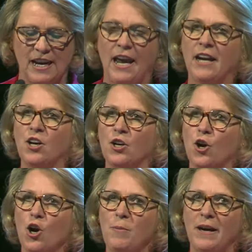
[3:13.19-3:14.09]
and can
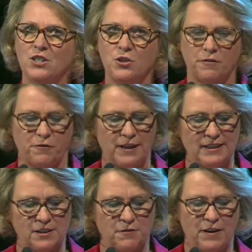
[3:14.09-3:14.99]
go back to your
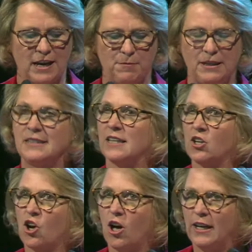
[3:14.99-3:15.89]
friends and families and
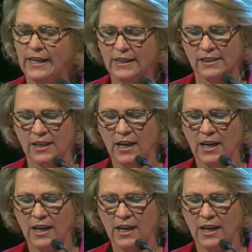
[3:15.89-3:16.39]
colleagues